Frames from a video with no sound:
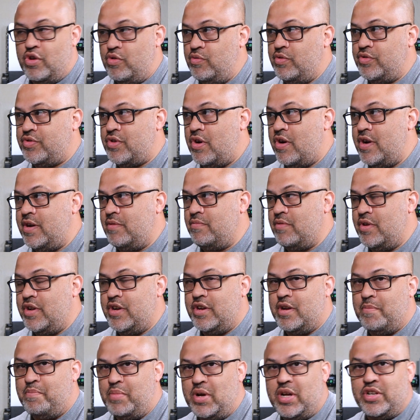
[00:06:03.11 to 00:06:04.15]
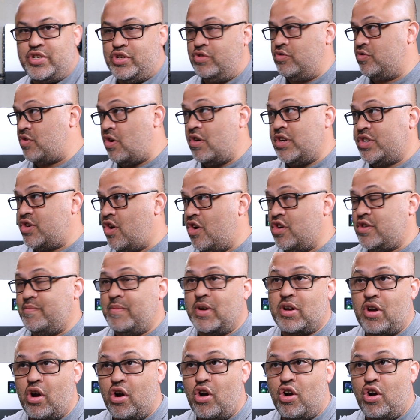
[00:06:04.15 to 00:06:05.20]
So it was already running a bunch. It was already
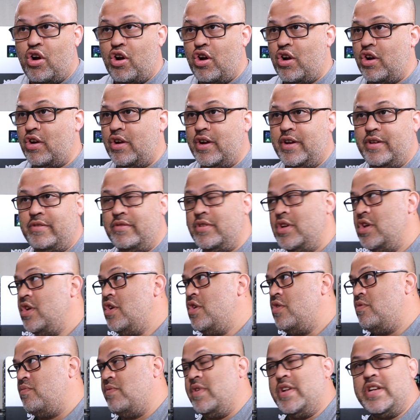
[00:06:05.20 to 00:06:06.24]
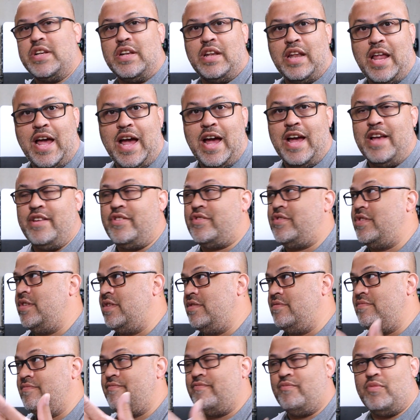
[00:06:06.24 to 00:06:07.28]
charging my car and running lights
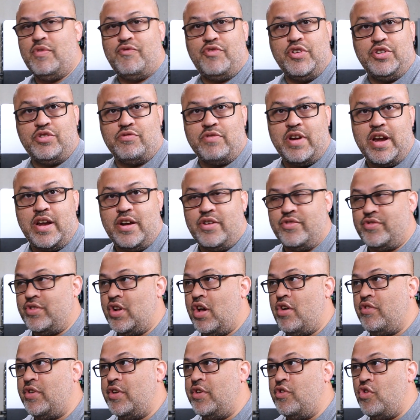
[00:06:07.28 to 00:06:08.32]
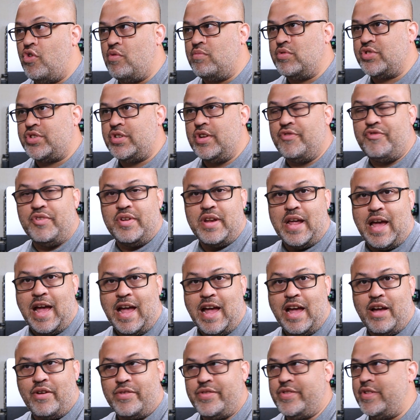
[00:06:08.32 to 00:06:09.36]
and refrigerators and all the normal stuff in the
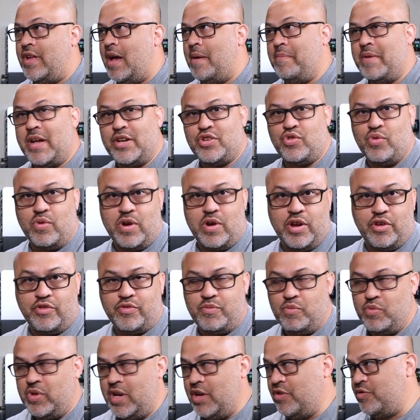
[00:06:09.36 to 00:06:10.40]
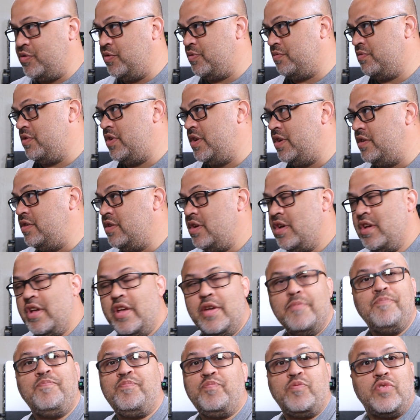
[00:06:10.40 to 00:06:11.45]
house. I'm not sure else, what else was running.
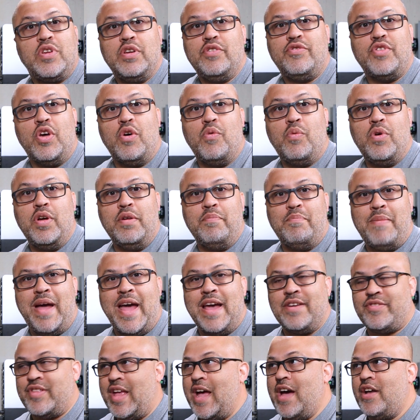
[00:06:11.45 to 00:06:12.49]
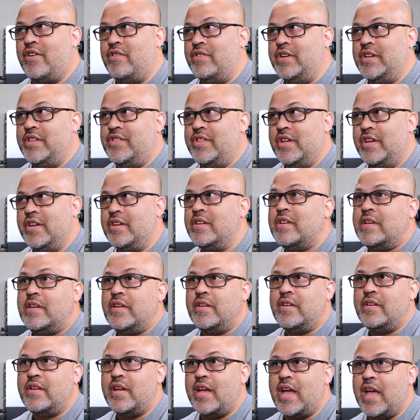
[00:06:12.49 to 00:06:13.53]
So it wasn't maxed out or anything.
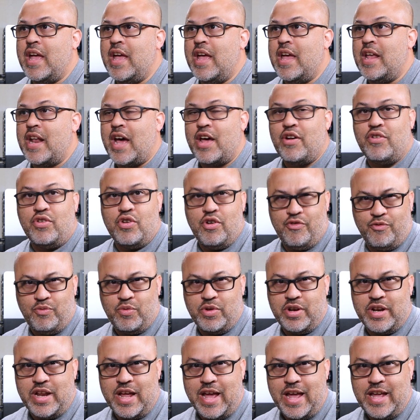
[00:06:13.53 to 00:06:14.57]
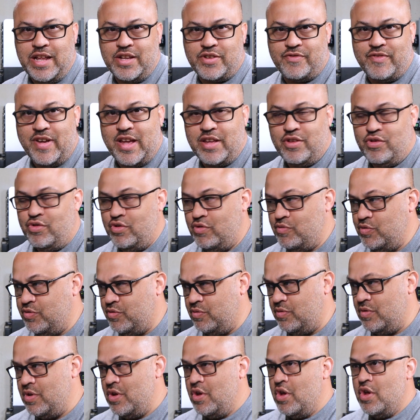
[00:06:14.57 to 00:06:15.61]
And I don't know if one of the HVAC units
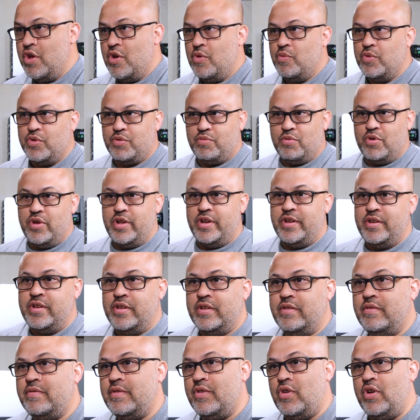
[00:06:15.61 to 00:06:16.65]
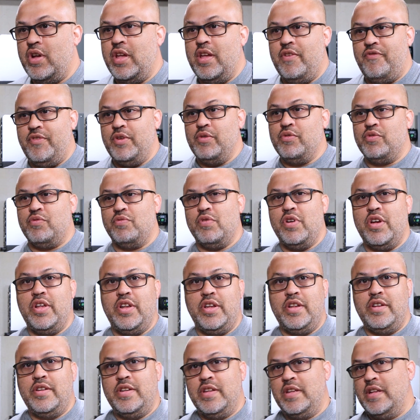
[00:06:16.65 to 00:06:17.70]
was, was running. If it was
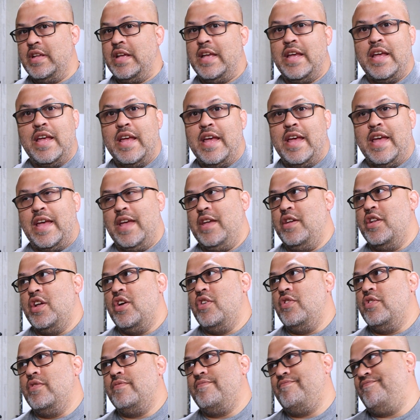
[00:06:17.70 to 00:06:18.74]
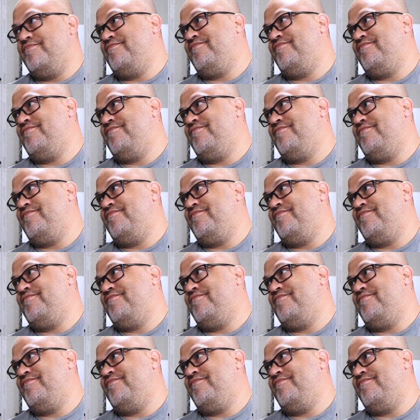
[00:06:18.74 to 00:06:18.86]
running, you know,